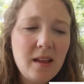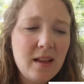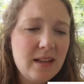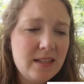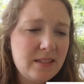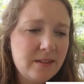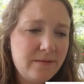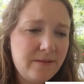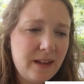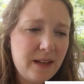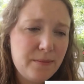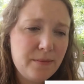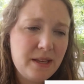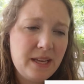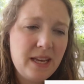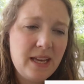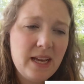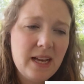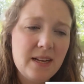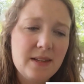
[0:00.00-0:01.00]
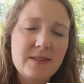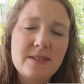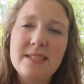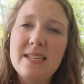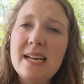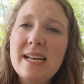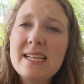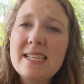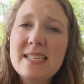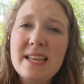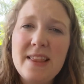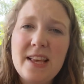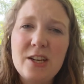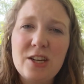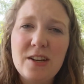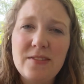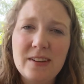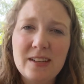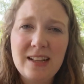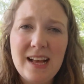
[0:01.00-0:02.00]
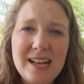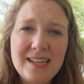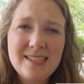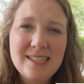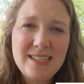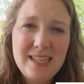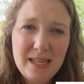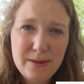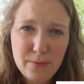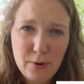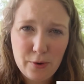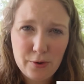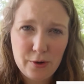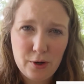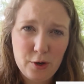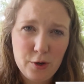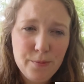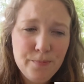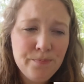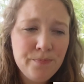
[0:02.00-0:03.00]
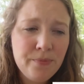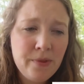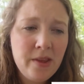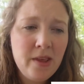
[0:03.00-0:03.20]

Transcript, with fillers: It's a family of six and they drive a Class C motorhome.